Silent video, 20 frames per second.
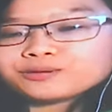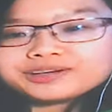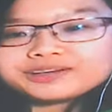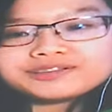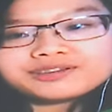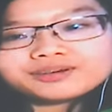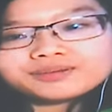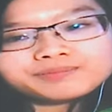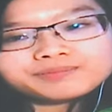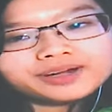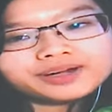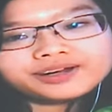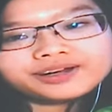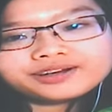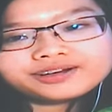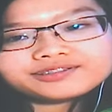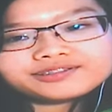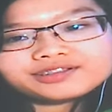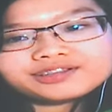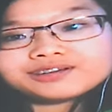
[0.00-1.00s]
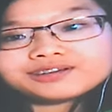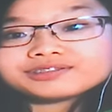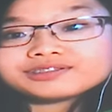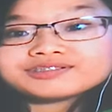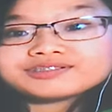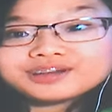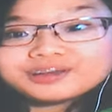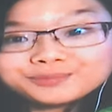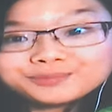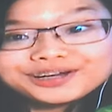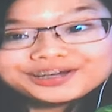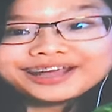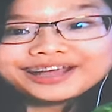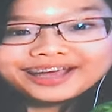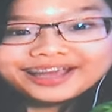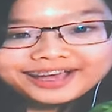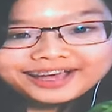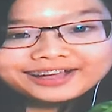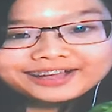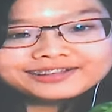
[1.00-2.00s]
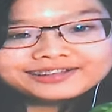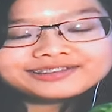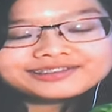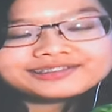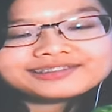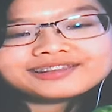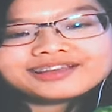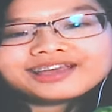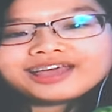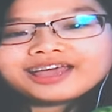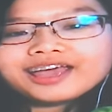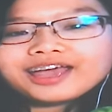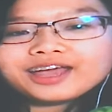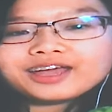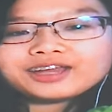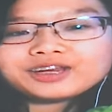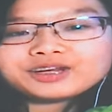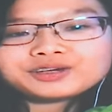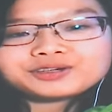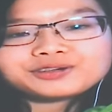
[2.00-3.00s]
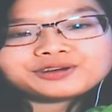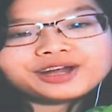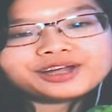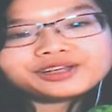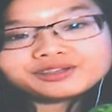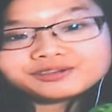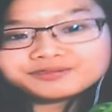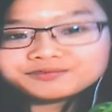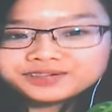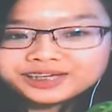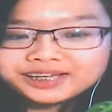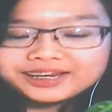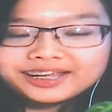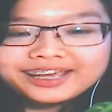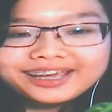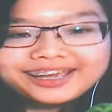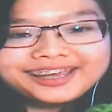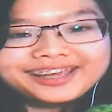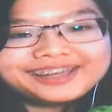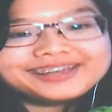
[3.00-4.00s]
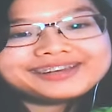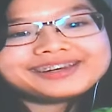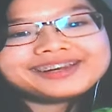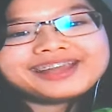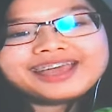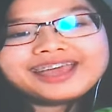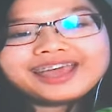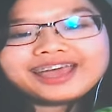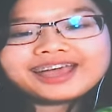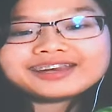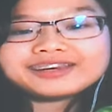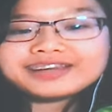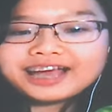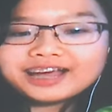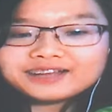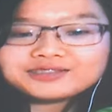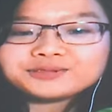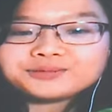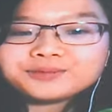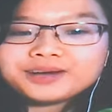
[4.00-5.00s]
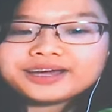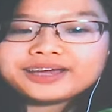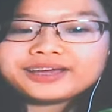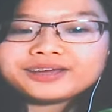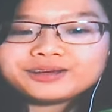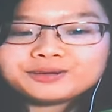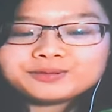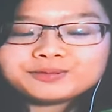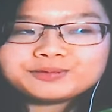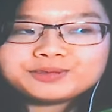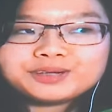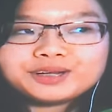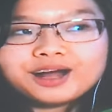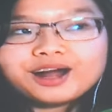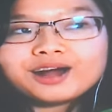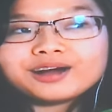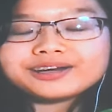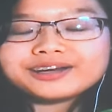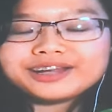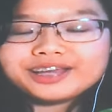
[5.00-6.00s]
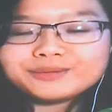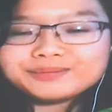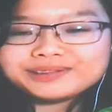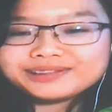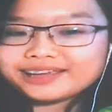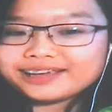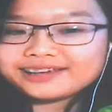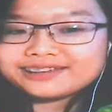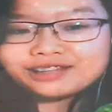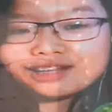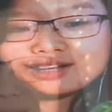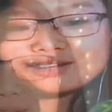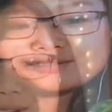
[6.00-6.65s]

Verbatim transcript: comparing yourself to someone else. Yeah. And you're trying to fit in, and that's why the, our name is like Self